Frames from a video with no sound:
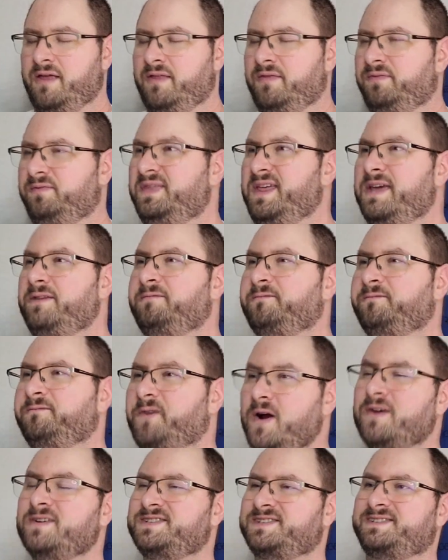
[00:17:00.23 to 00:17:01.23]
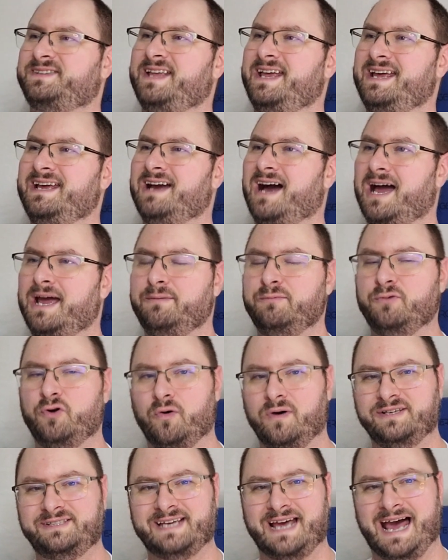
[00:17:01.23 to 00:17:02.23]
The first thing I'm
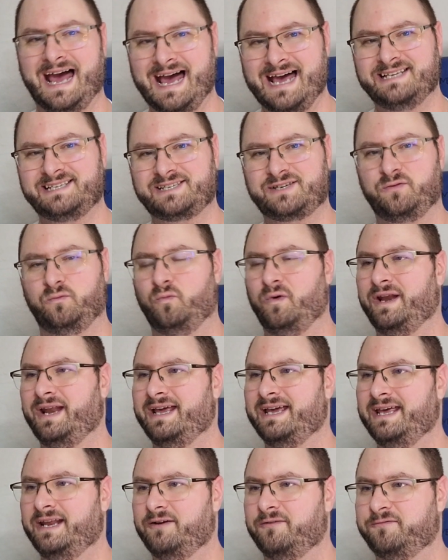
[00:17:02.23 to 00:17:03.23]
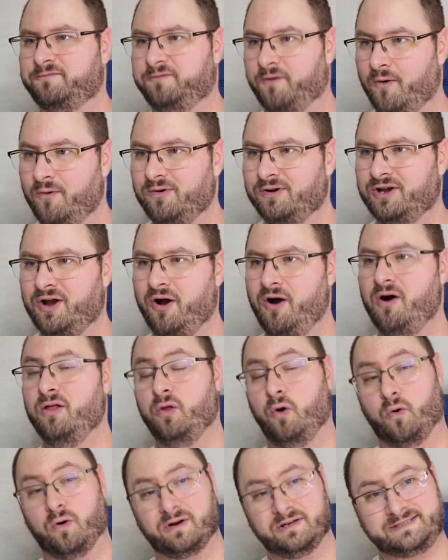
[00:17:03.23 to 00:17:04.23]
going to ask when I get a phone call
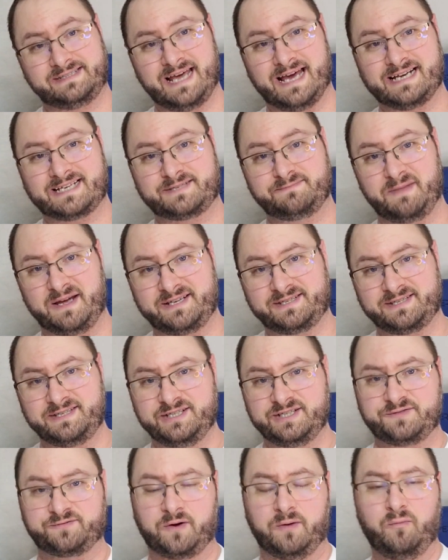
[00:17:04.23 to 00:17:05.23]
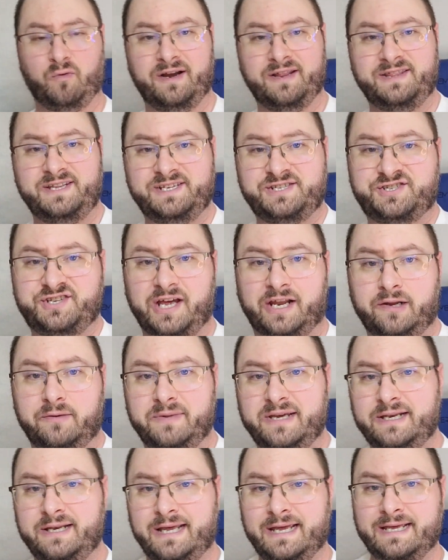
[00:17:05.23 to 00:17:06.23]
or a text message from one of these
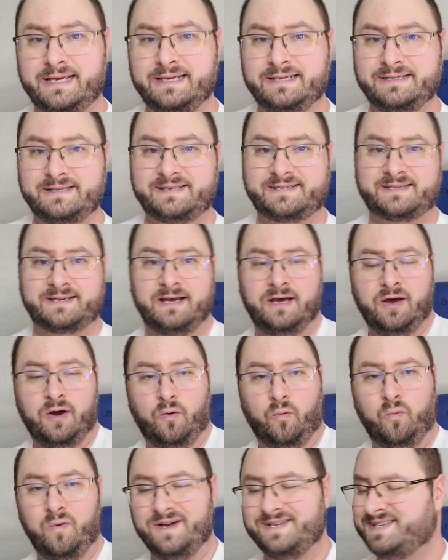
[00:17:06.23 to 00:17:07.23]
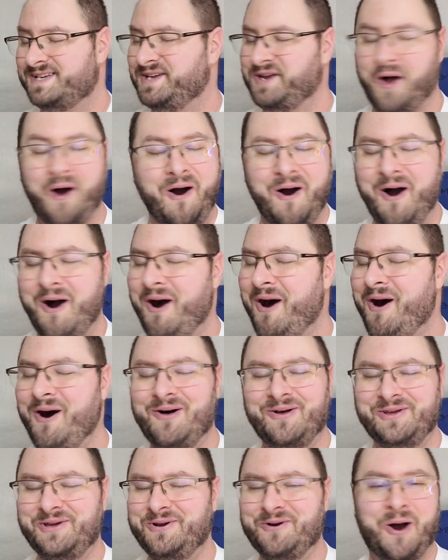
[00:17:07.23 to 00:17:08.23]
gentlemen is, was it
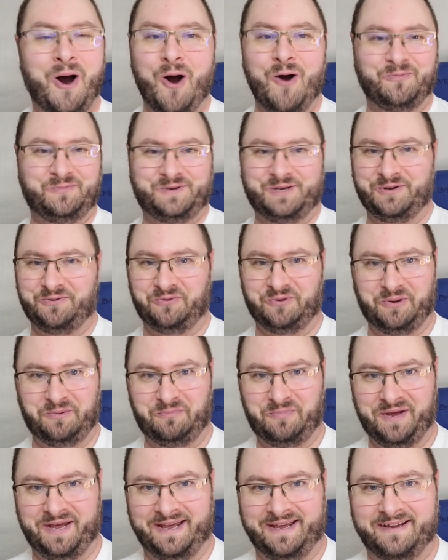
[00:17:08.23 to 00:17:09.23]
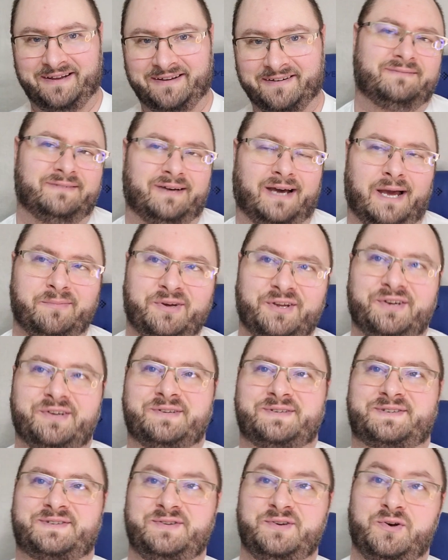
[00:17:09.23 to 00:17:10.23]
all you hoped it would be? I'm going to
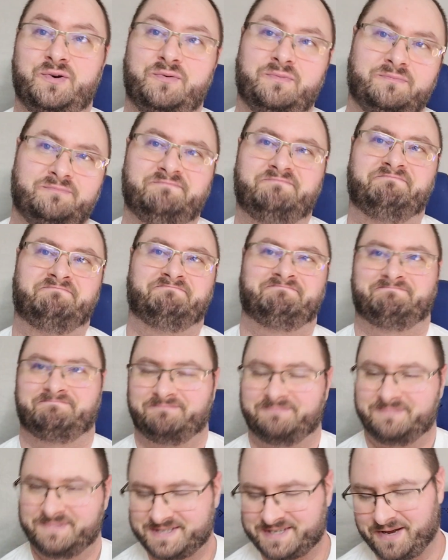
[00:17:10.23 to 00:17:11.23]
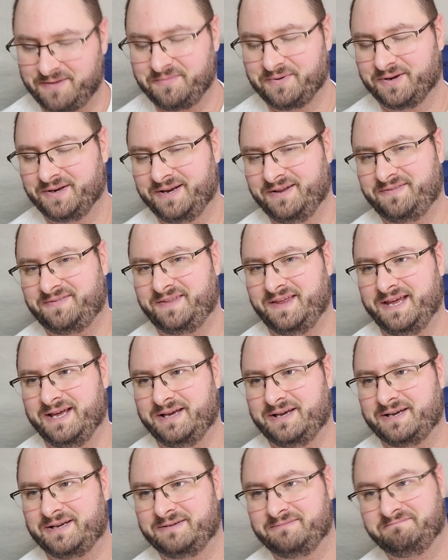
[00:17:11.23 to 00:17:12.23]
assume some are going to
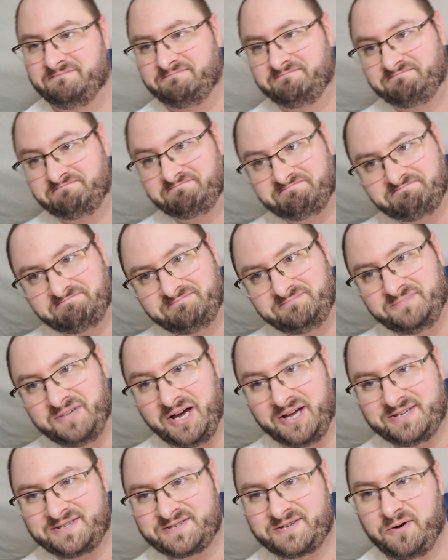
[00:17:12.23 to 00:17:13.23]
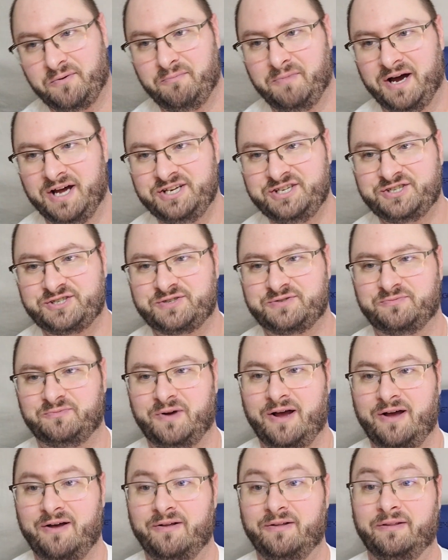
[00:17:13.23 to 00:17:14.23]
think not so much,
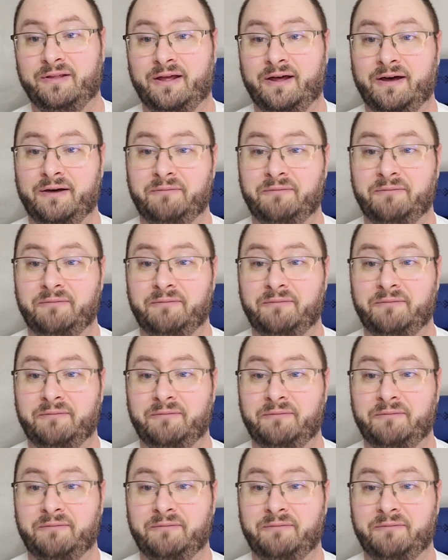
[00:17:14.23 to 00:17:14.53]
while